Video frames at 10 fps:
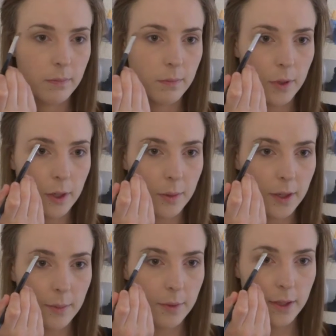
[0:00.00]
pop it
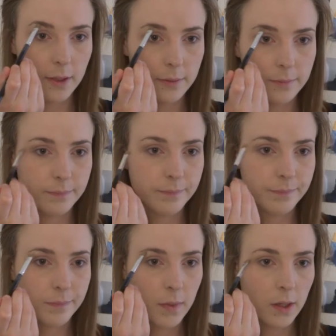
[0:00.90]
up there
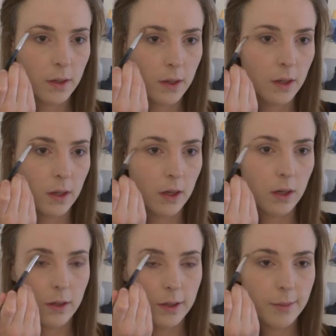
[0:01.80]

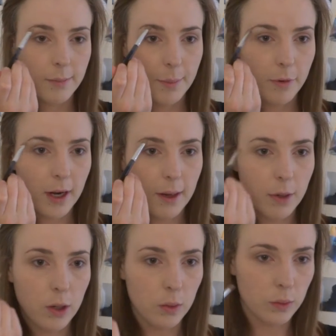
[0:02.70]
on my brow
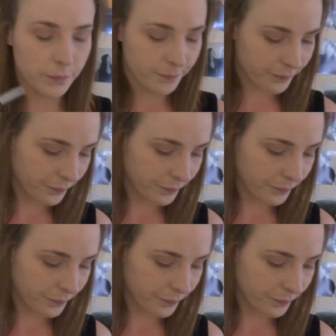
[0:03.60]
bone.